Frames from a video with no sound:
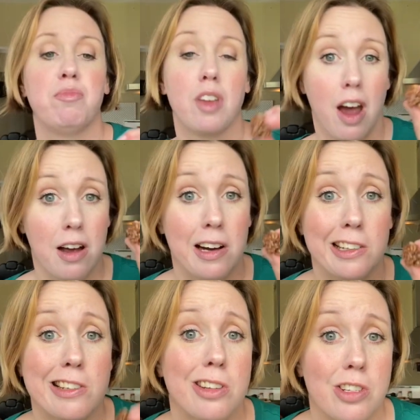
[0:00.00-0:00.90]
I highly
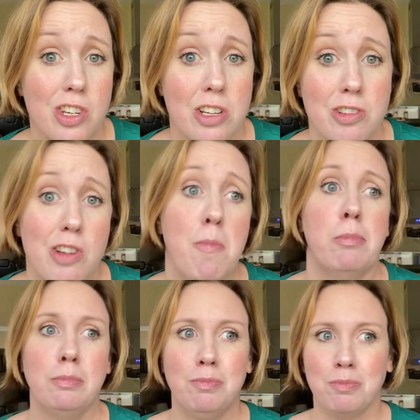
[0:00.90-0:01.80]
suggest it.
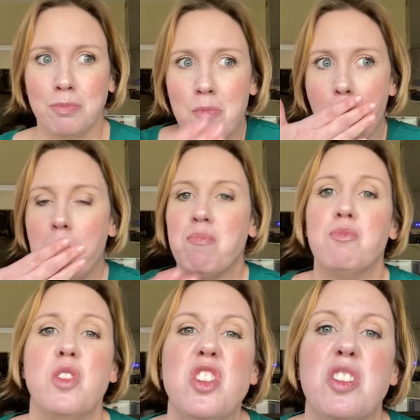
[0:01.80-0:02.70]

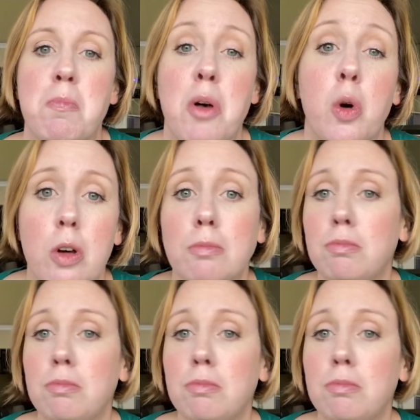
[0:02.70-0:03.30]
Need some milk.